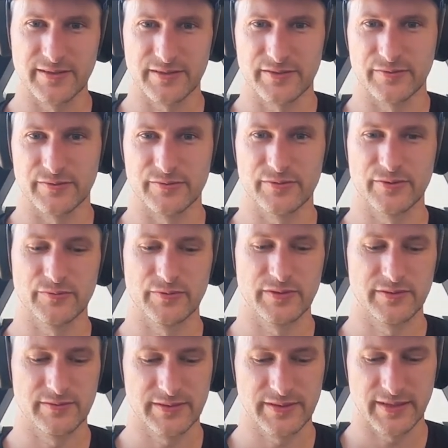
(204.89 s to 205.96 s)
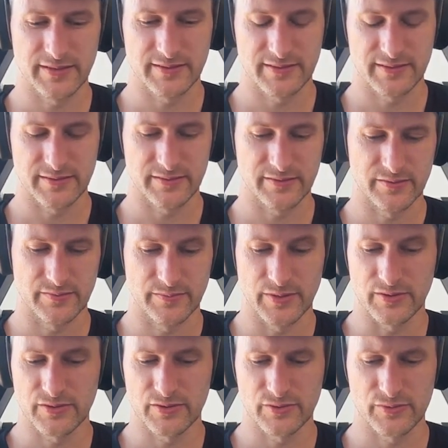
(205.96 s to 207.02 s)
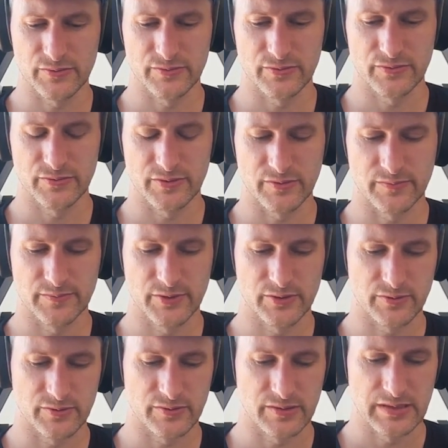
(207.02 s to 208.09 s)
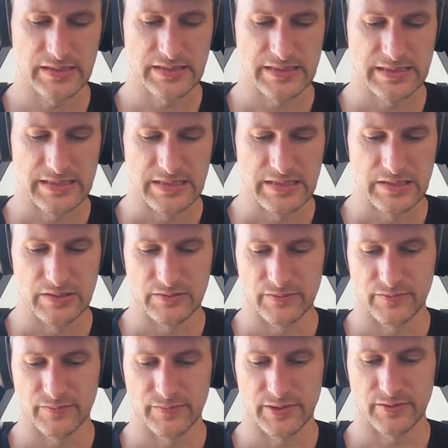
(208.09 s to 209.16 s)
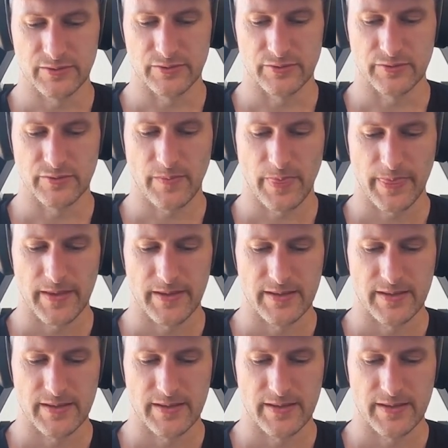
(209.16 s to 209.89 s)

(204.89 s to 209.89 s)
like, you will get banks to adopt Bitcoin.